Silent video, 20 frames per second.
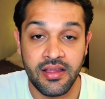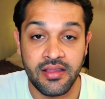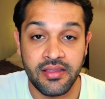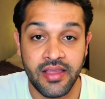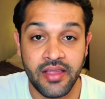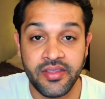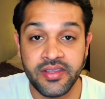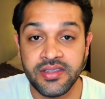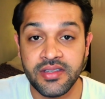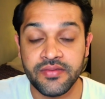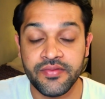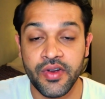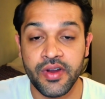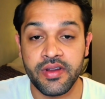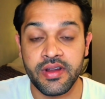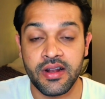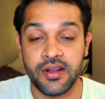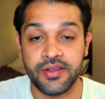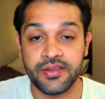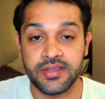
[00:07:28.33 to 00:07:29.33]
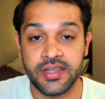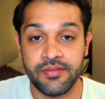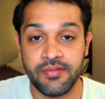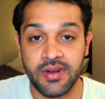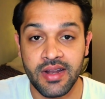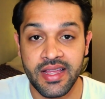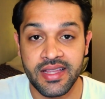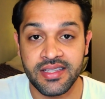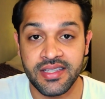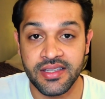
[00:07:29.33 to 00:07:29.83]
Now this is very closely
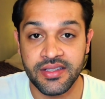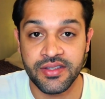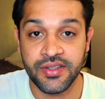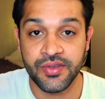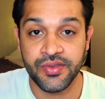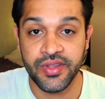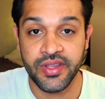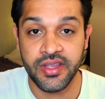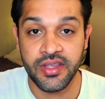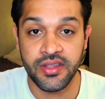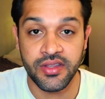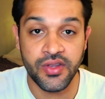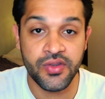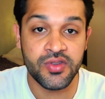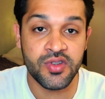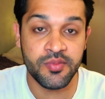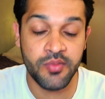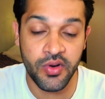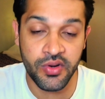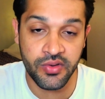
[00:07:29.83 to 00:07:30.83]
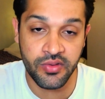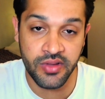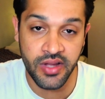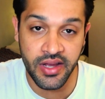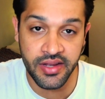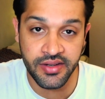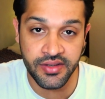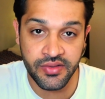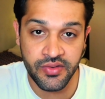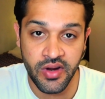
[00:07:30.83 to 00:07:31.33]
related to the user model that
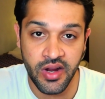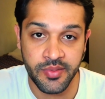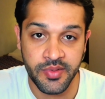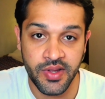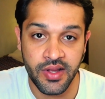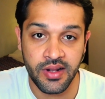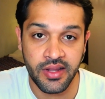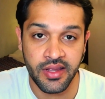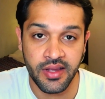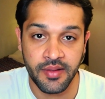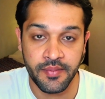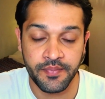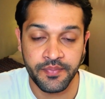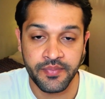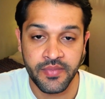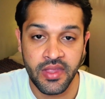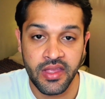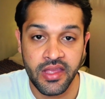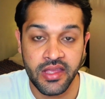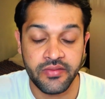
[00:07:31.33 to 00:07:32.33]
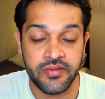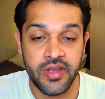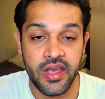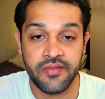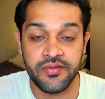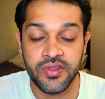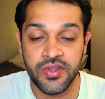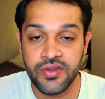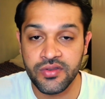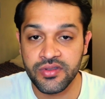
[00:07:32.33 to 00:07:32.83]
I described earlier. If you
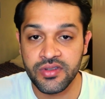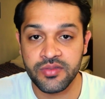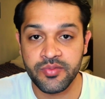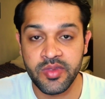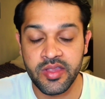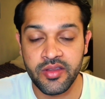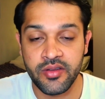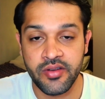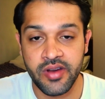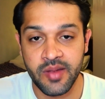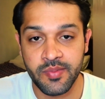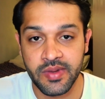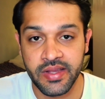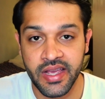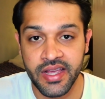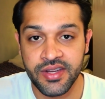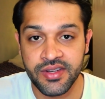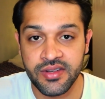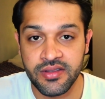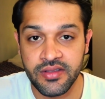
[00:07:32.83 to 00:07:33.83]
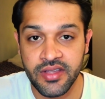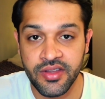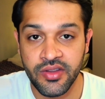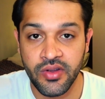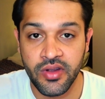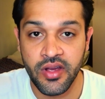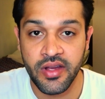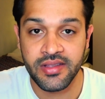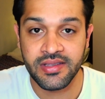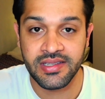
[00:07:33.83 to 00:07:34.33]
have users within your application, then you're
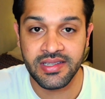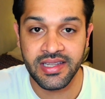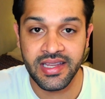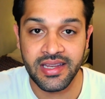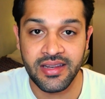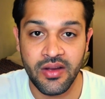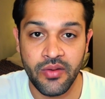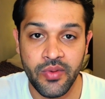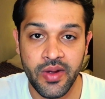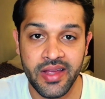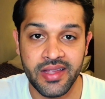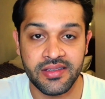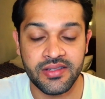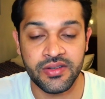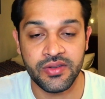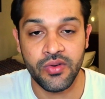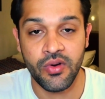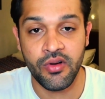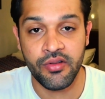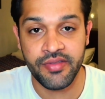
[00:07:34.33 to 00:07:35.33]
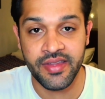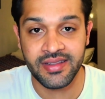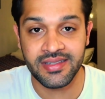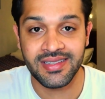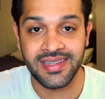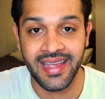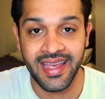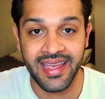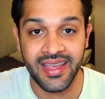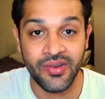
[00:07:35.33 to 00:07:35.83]
going to need a way to
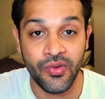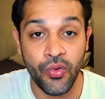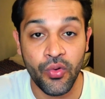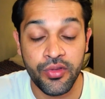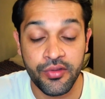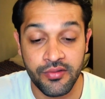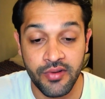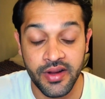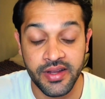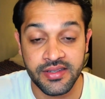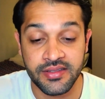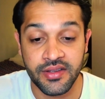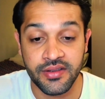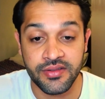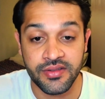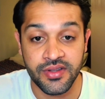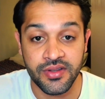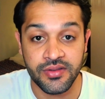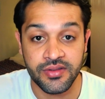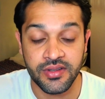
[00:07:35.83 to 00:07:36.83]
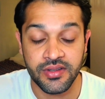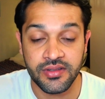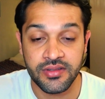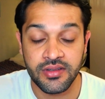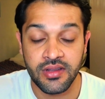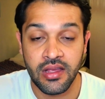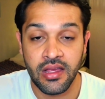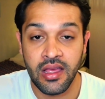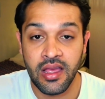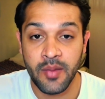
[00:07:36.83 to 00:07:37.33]
authenticate and authorize those
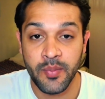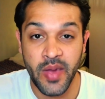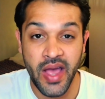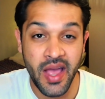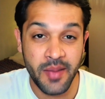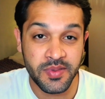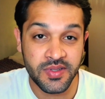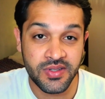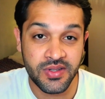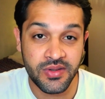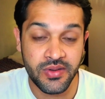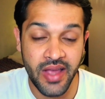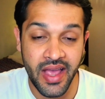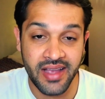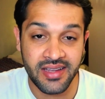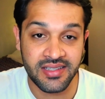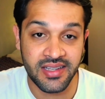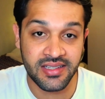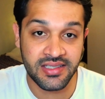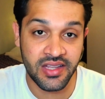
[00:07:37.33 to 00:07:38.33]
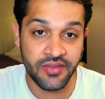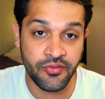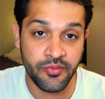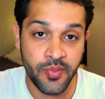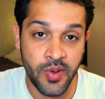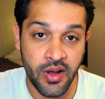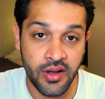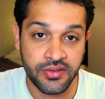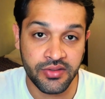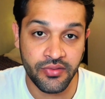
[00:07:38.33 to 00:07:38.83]
users, perhaps to access different
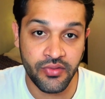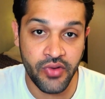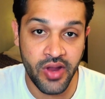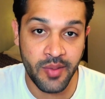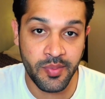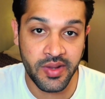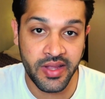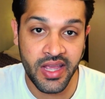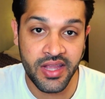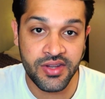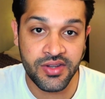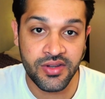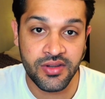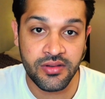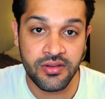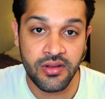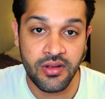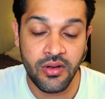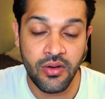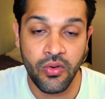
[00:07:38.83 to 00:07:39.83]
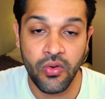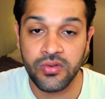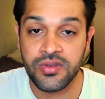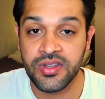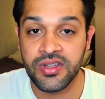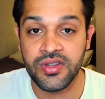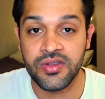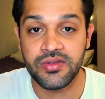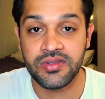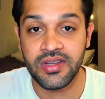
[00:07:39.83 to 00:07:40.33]
parts of your application or to
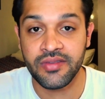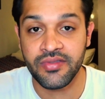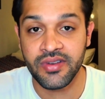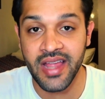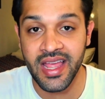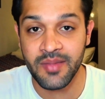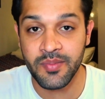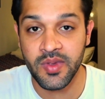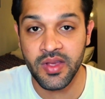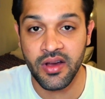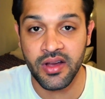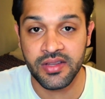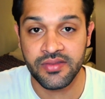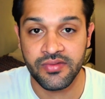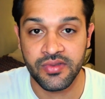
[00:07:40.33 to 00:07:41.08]
use different APIs, for